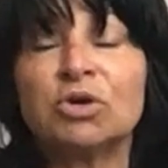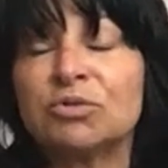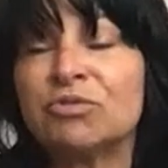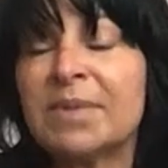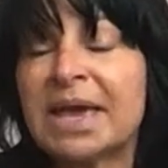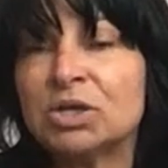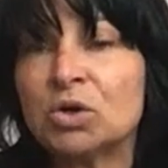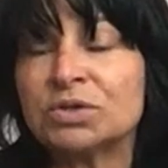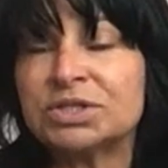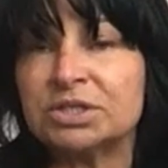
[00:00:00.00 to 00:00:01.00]
remain
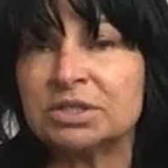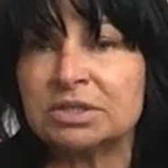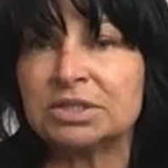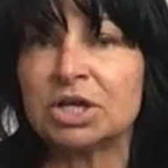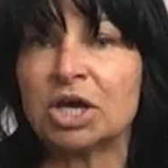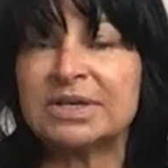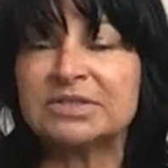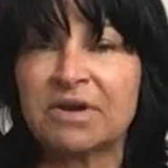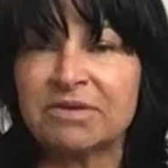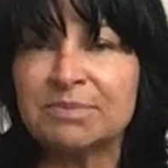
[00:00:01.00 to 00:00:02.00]
continent. So
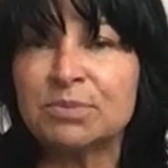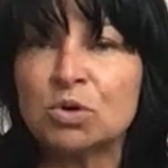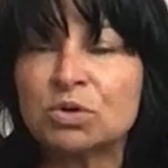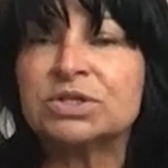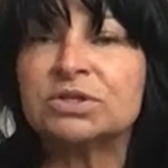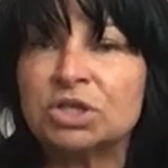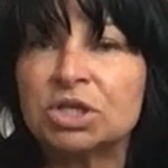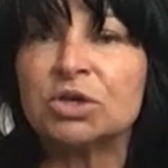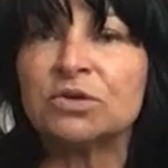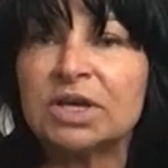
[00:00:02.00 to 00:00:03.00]
it's very important that
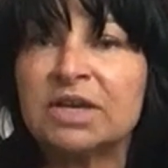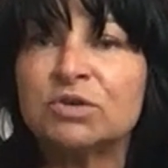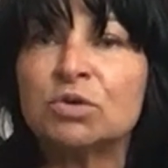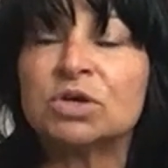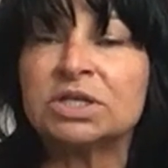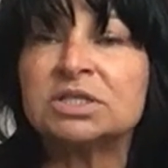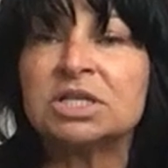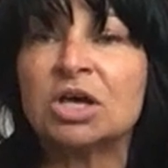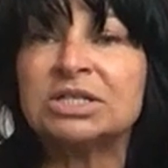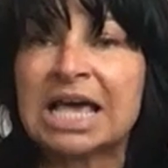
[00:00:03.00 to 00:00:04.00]
if you're
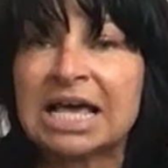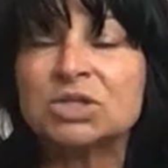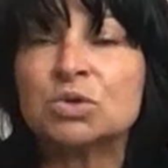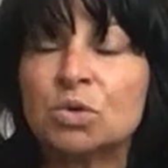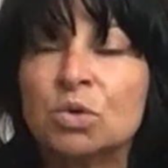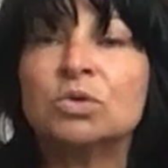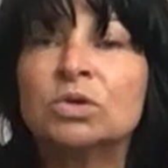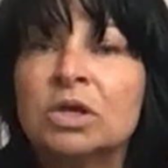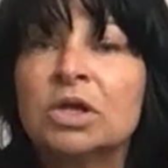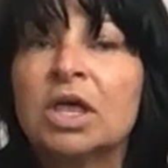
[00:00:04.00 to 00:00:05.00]
concerned at all,